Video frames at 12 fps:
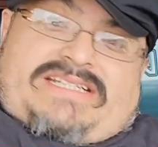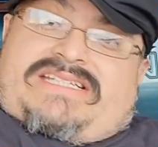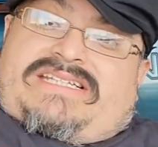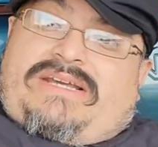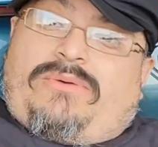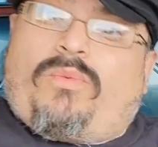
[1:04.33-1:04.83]
and
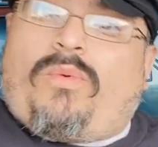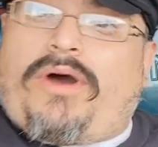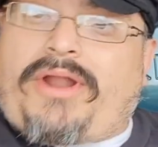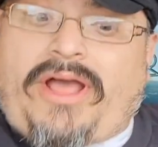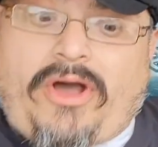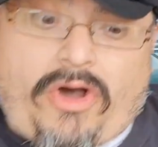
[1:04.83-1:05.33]
see
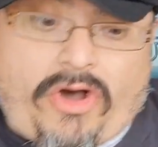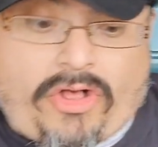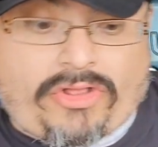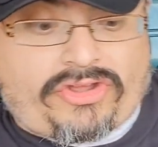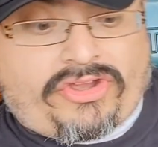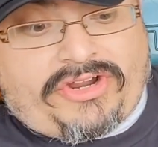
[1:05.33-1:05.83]
what
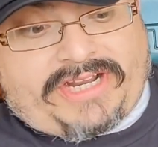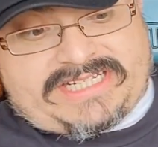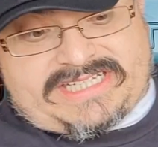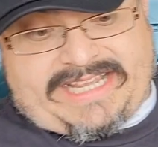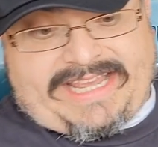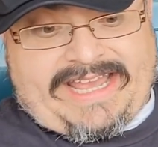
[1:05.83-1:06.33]
all
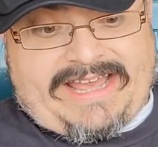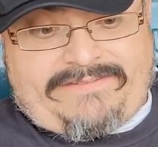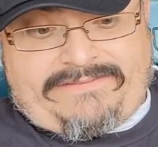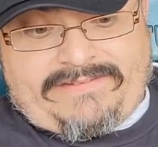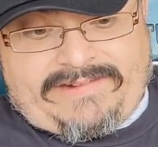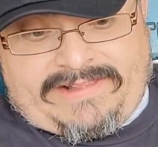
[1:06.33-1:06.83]
goodies they have.